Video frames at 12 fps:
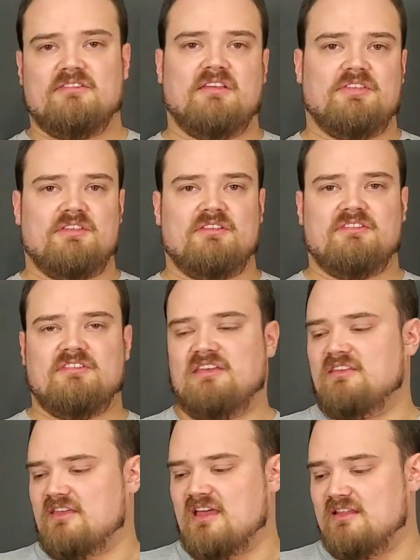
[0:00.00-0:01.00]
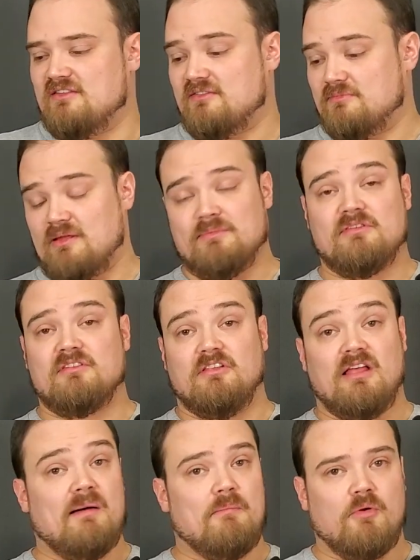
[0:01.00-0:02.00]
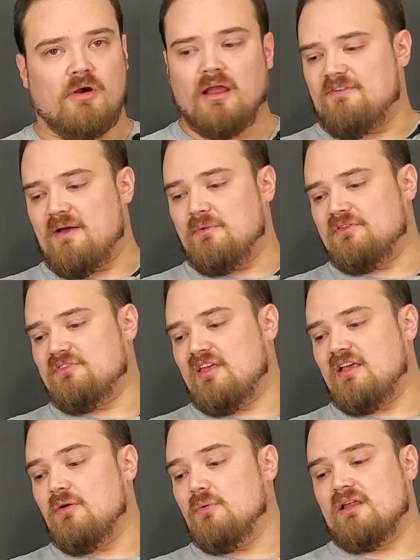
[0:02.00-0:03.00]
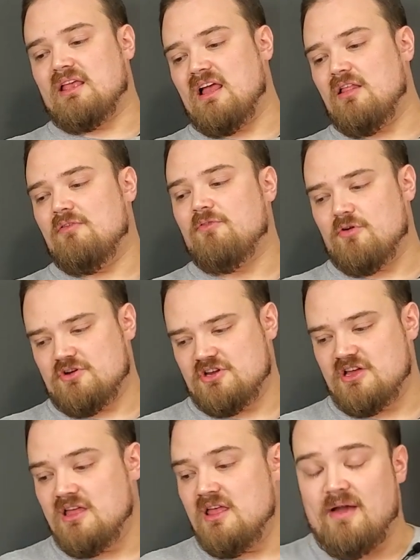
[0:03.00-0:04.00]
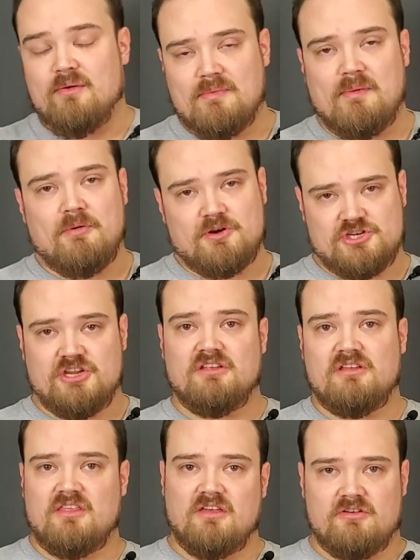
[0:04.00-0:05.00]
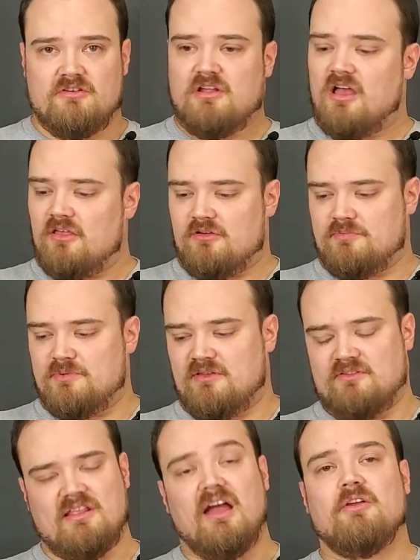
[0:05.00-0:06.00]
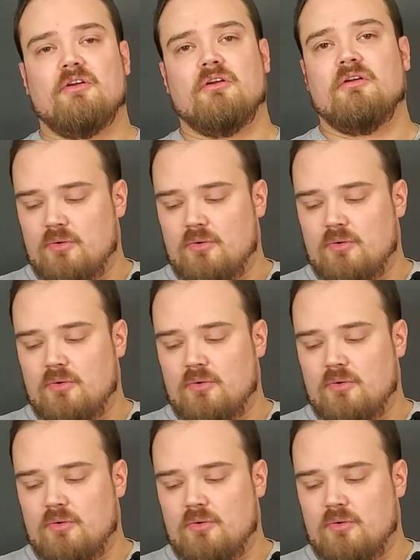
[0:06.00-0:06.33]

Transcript: is nothing to sneeze at. And sometimes it's a lot more. If I was say going to California, that would be pushing into the $100 because now you're